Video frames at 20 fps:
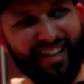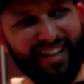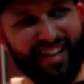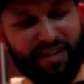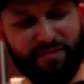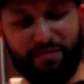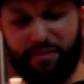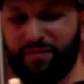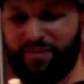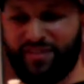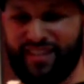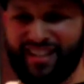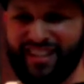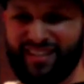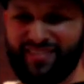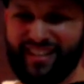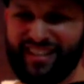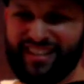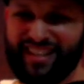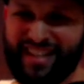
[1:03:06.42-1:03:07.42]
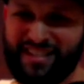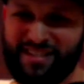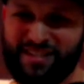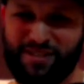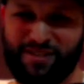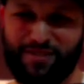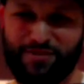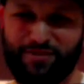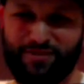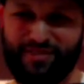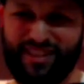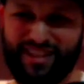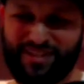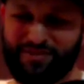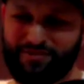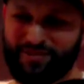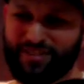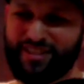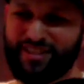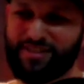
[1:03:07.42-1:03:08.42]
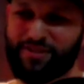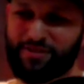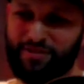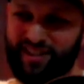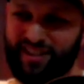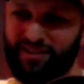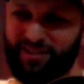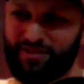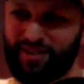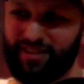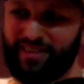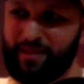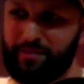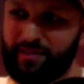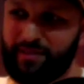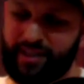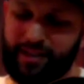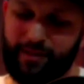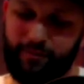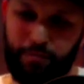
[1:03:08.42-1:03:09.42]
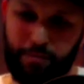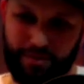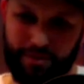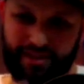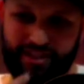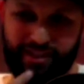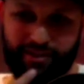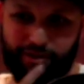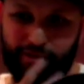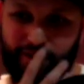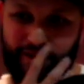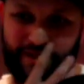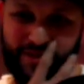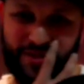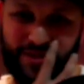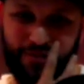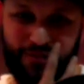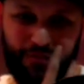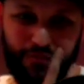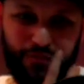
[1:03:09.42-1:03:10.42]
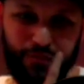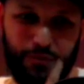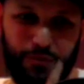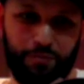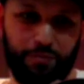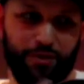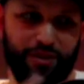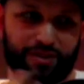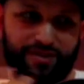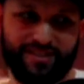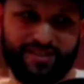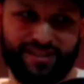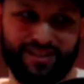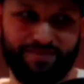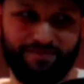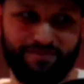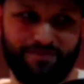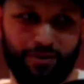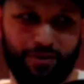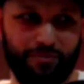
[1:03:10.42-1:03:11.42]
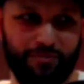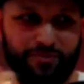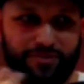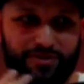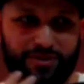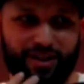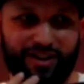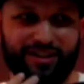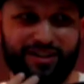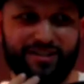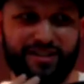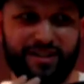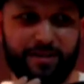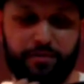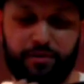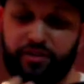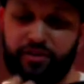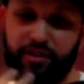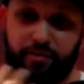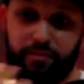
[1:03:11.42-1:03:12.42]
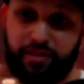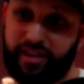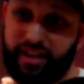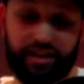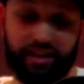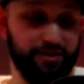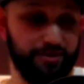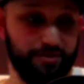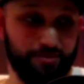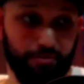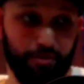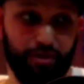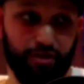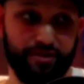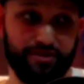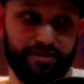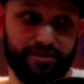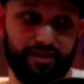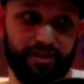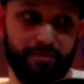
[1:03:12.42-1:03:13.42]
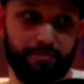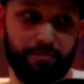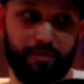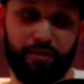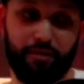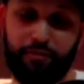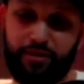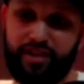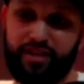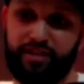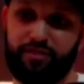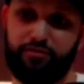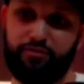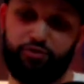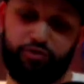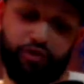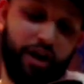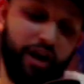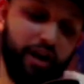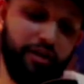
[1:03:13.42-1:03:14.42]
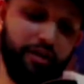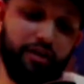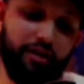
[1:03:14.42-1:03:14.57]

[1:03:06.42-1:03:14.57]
And I remember thinking, like, that's really strange, right? That'd be like if you put together an all-star football team or a soccer team, and you're like, we can't use balls today, but we can draw